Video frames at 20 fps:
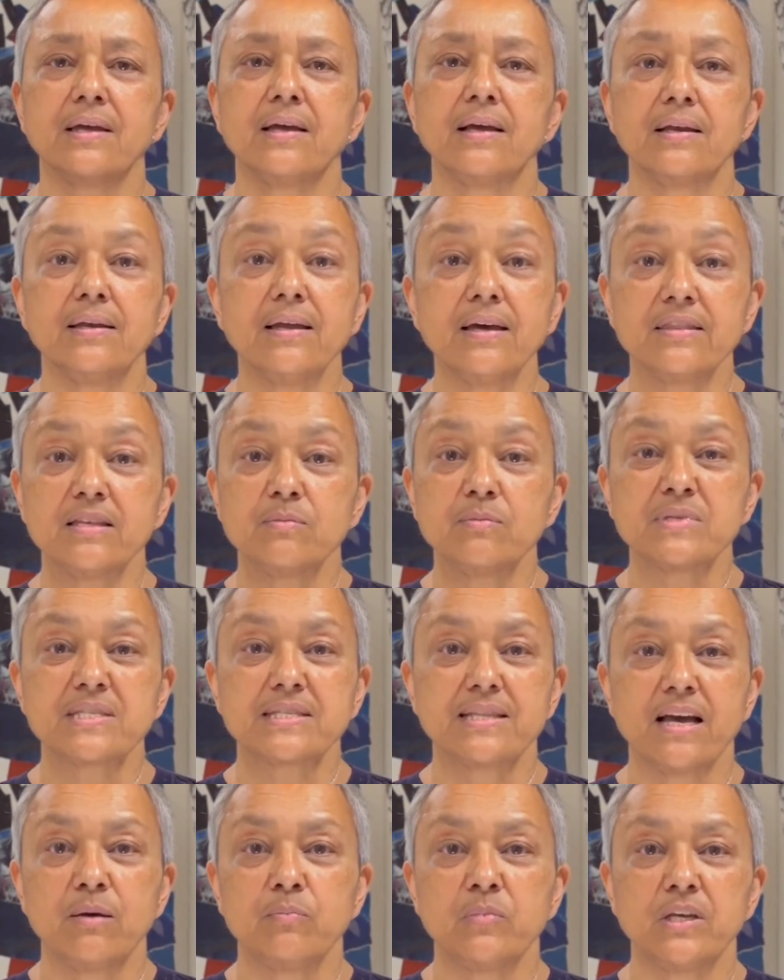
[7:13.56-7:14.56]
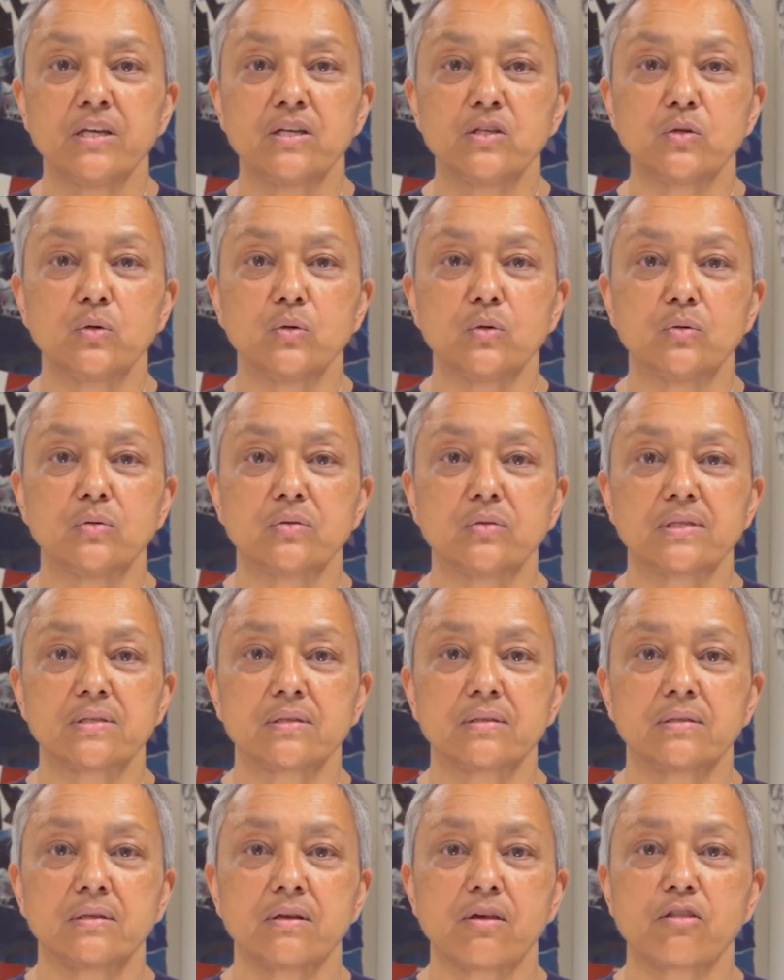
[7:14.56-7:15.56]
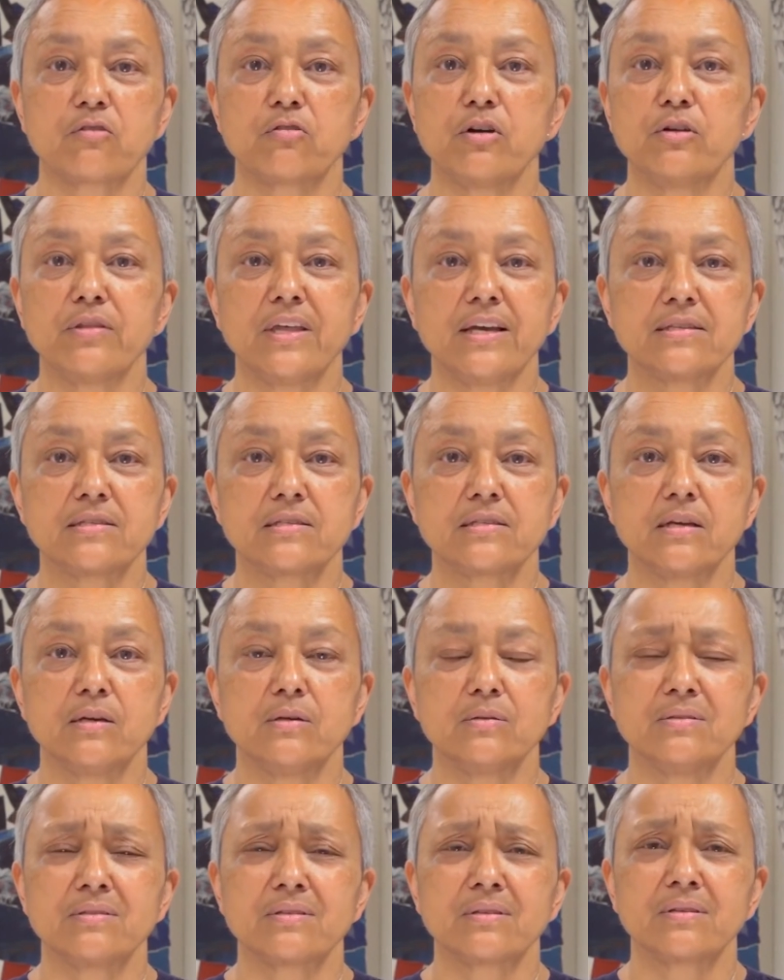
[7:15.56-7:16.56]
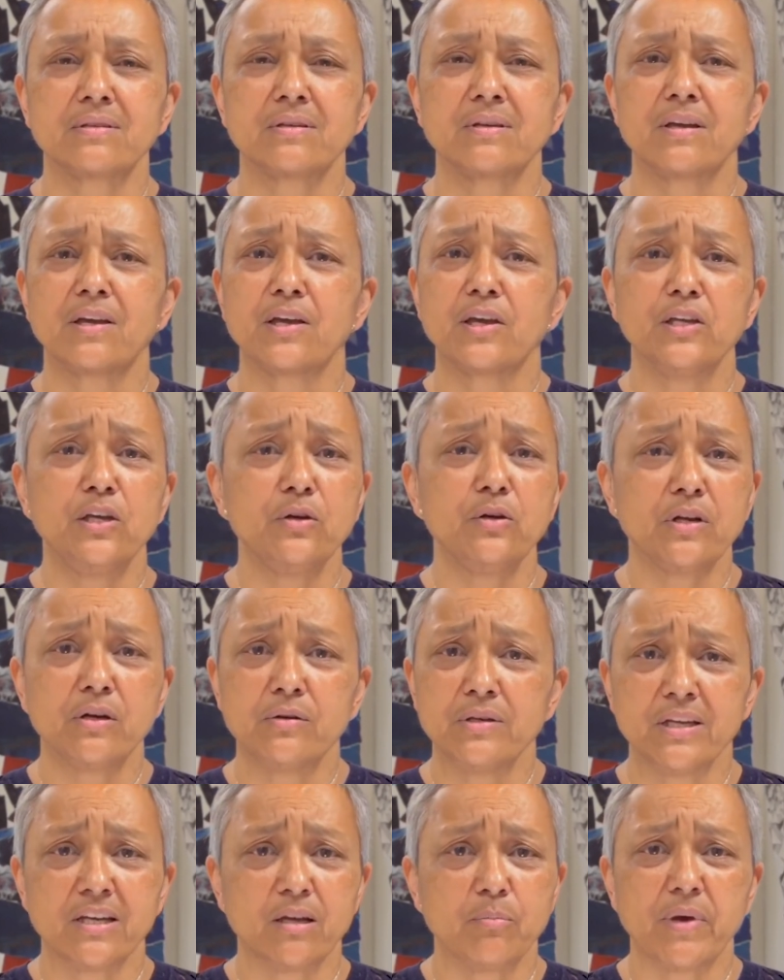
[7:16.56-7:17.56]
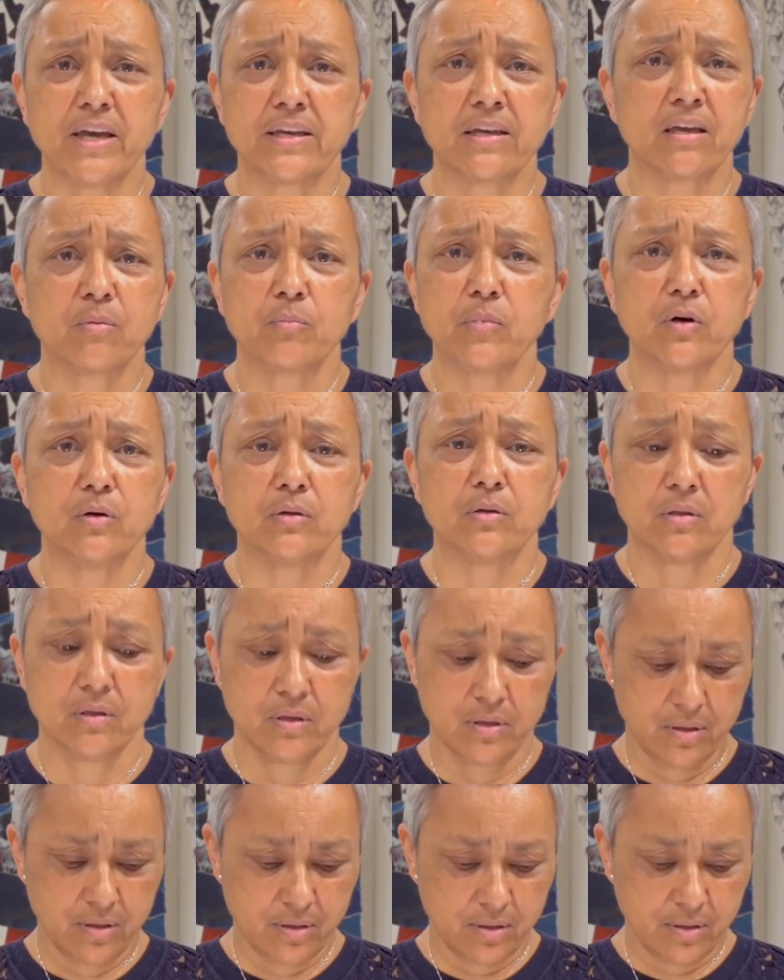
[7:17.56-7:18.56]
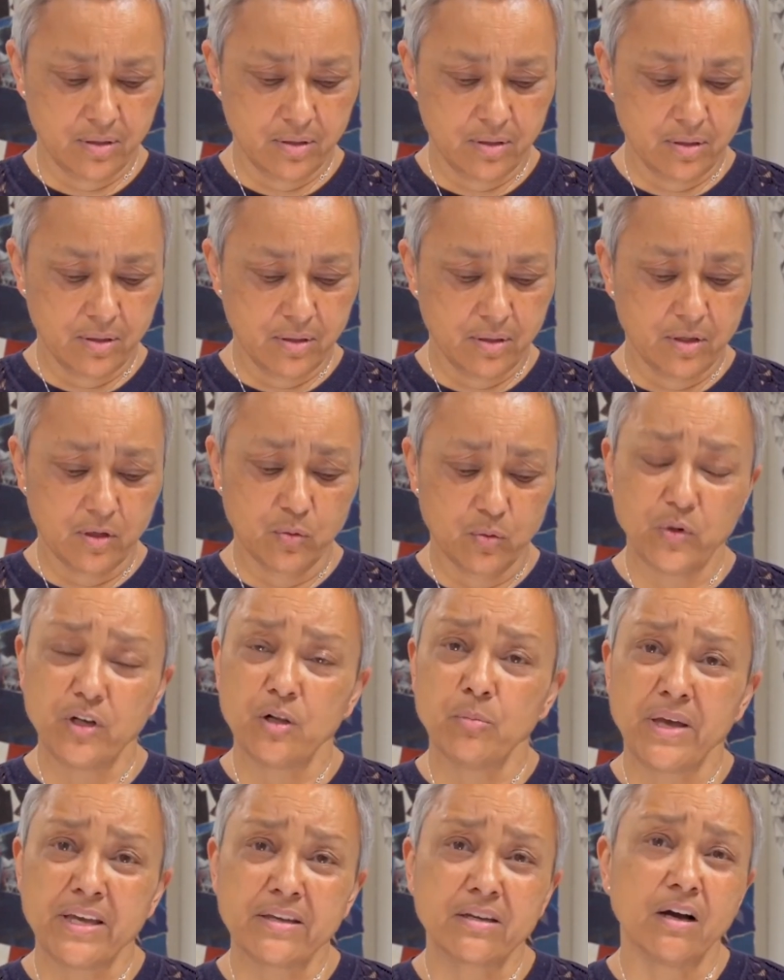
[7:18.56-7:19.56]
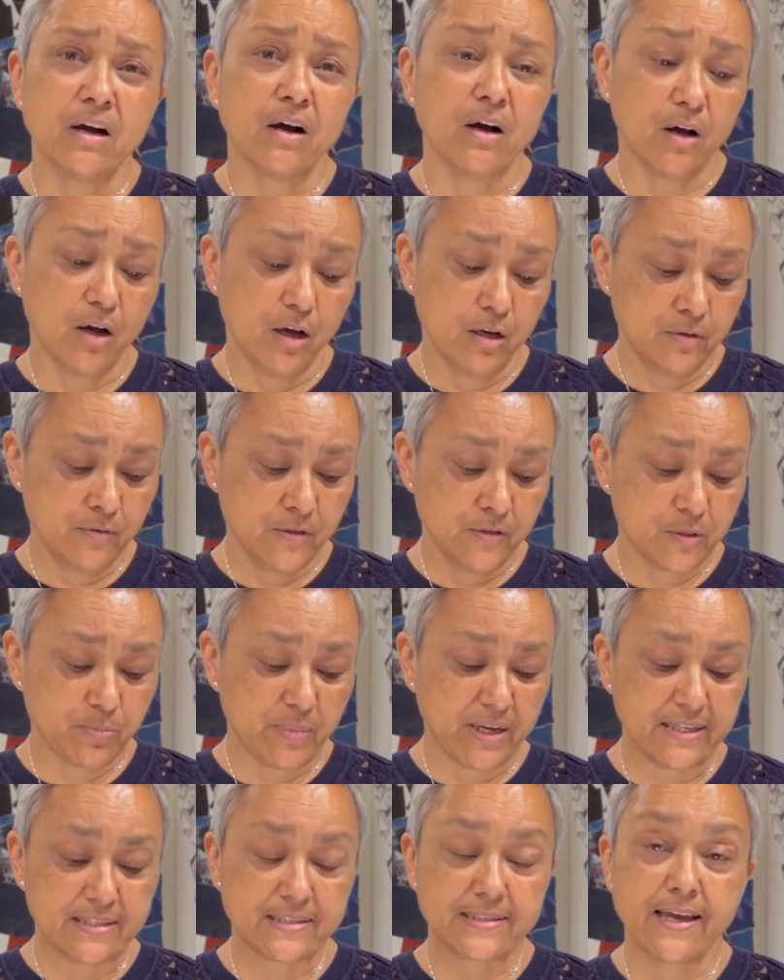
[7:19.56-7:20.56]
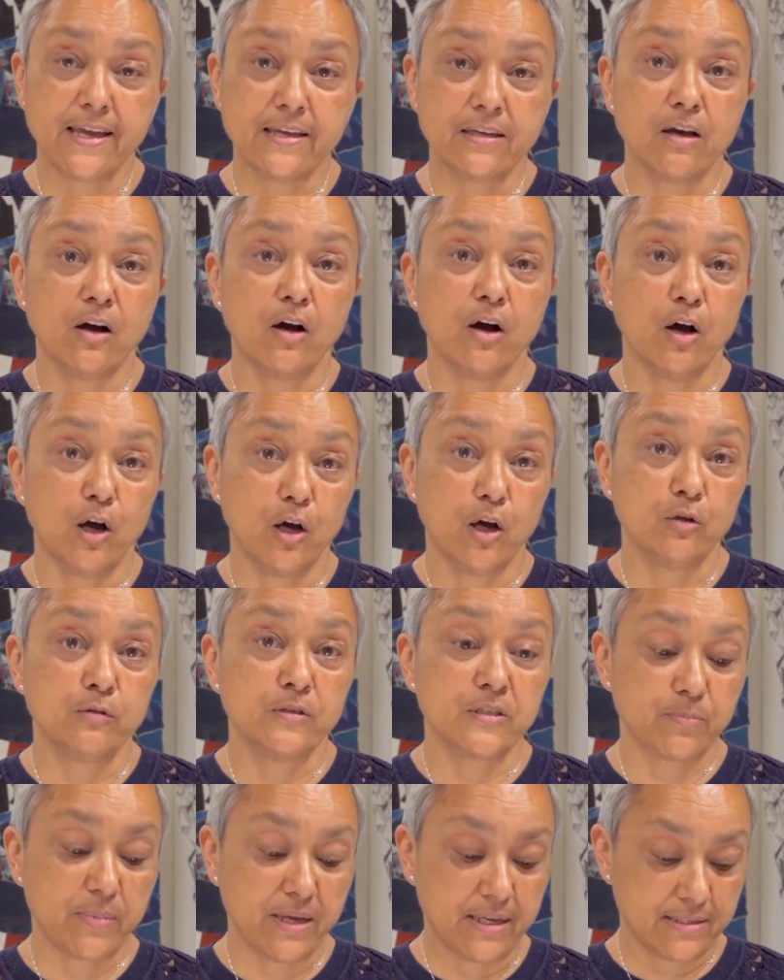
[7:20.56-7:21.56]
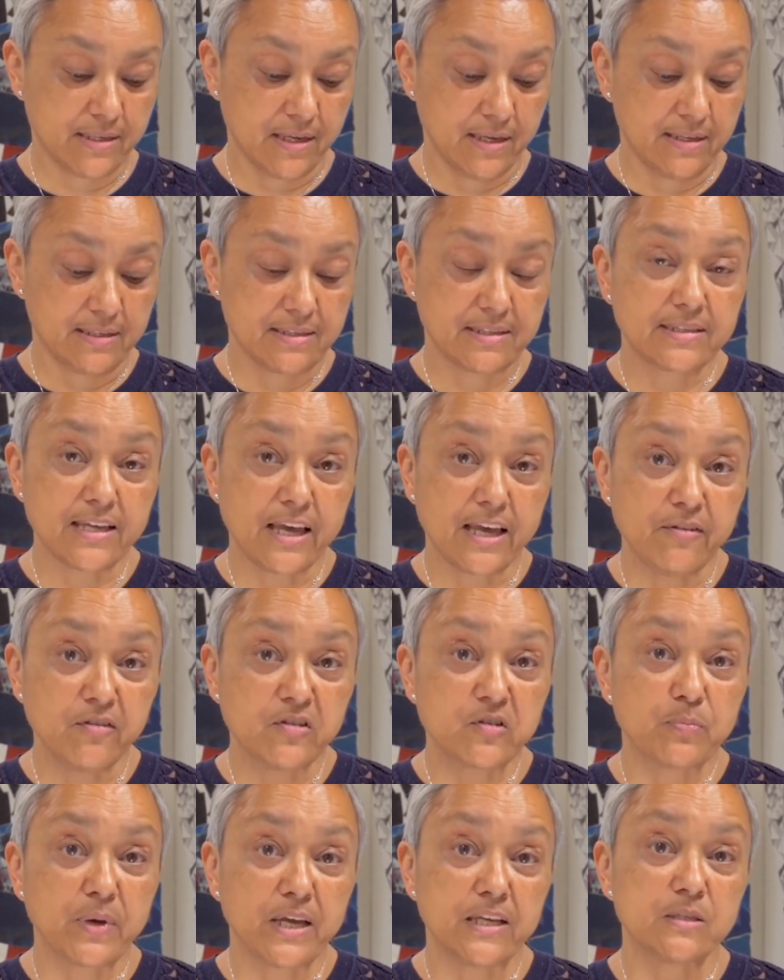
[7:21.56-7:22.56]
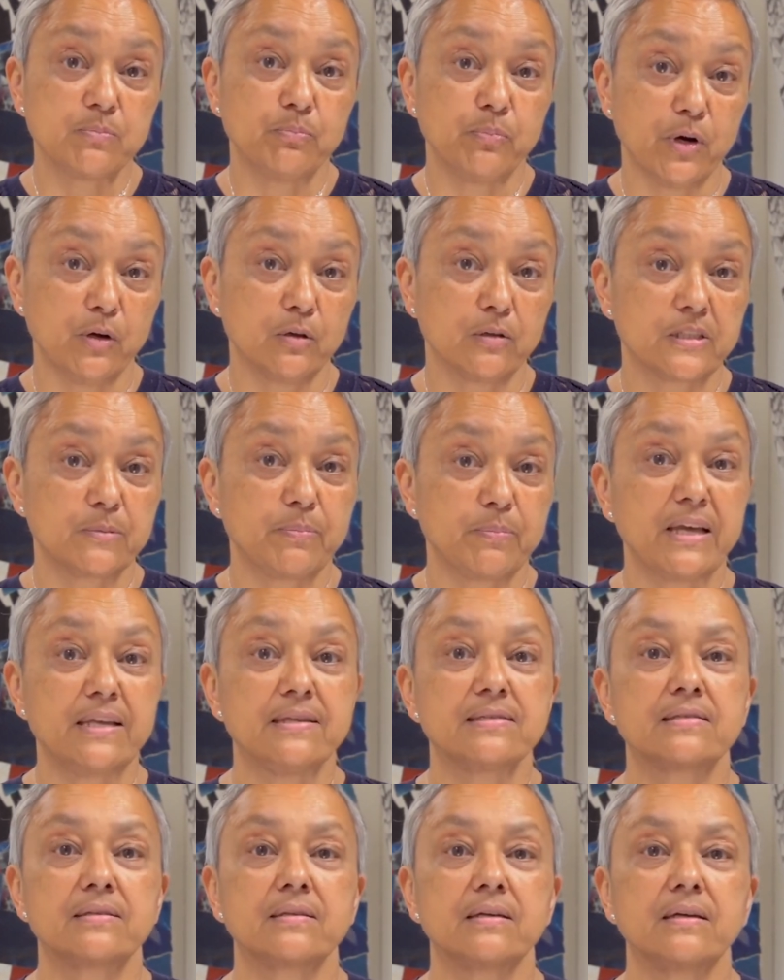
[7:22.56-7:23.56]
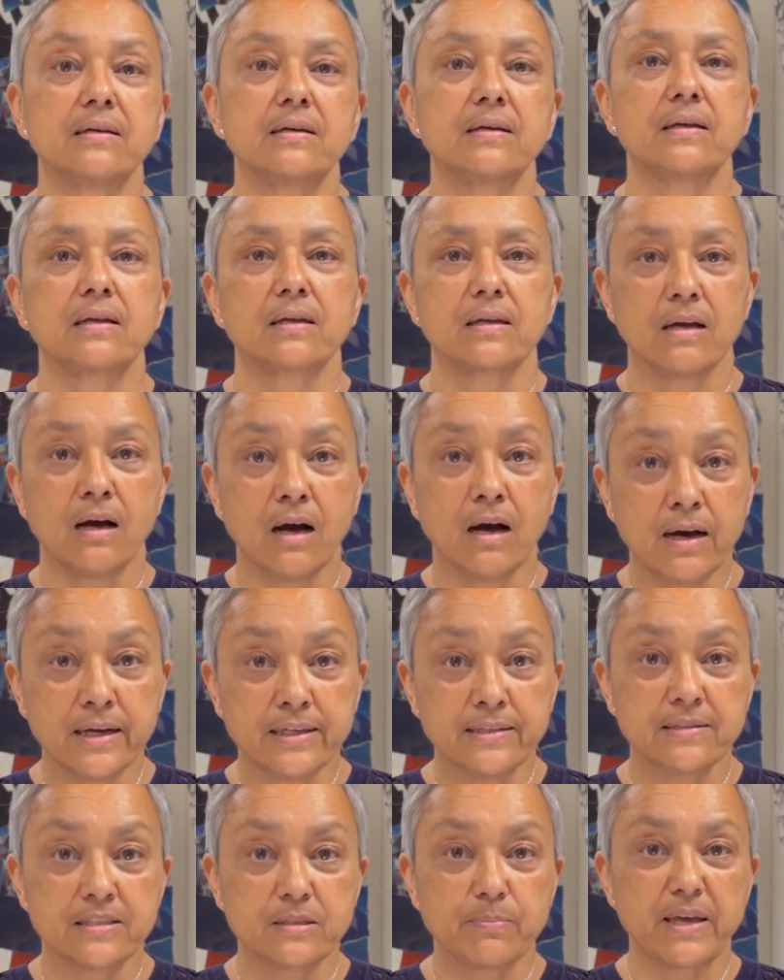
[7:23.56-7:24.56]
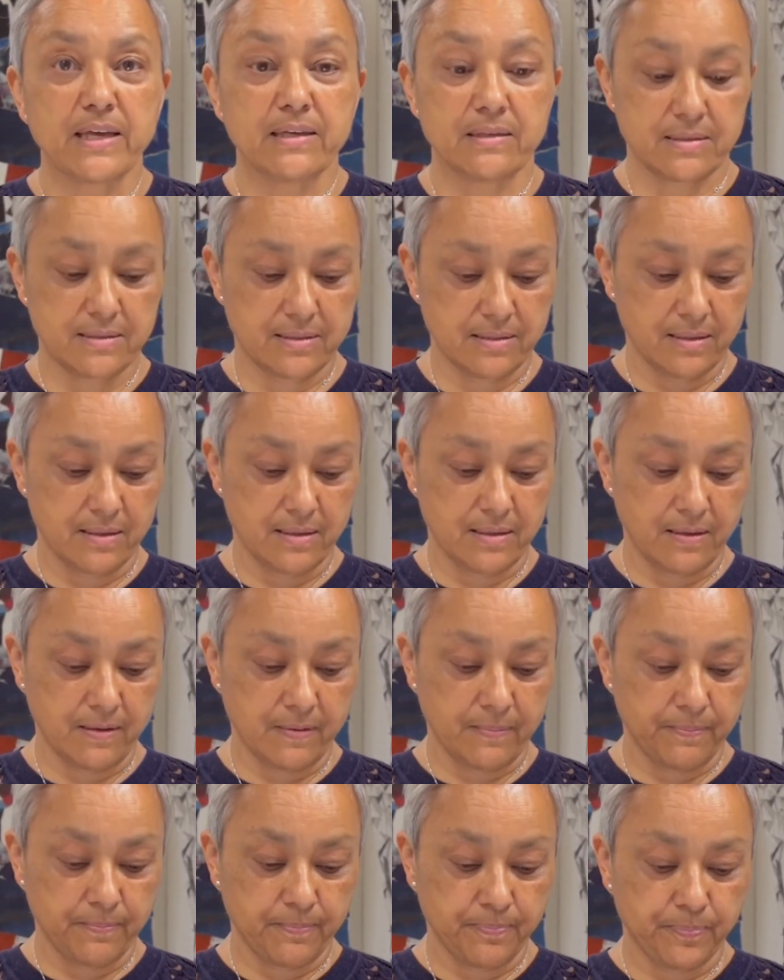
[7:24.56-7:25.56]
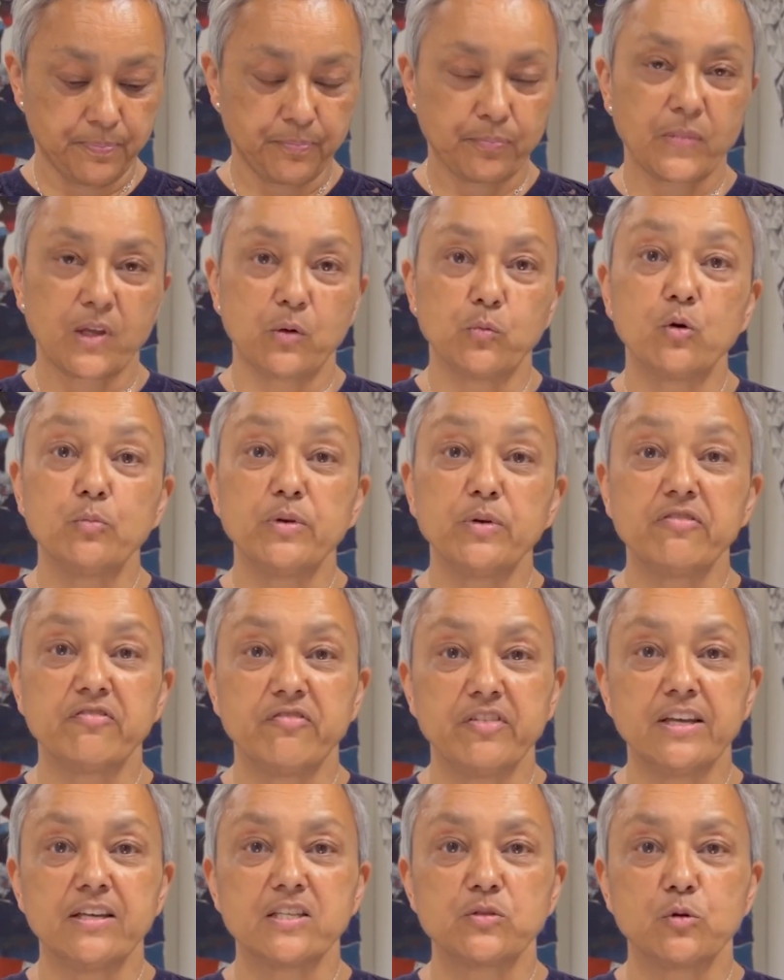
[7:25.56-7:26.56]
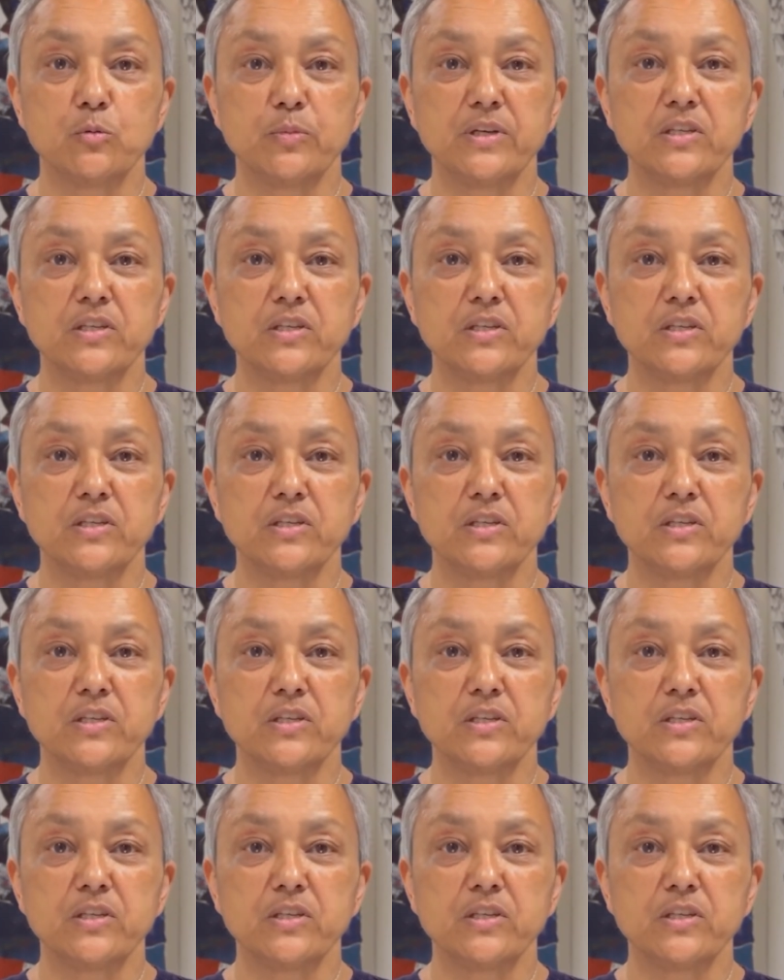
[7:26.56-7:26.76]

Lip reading: Let them slam their doors, throw their stones. You don't need a begging bowl. We'll make our own space, take our own space, safe space, bold space, kind space. We'll be fierce, we'll be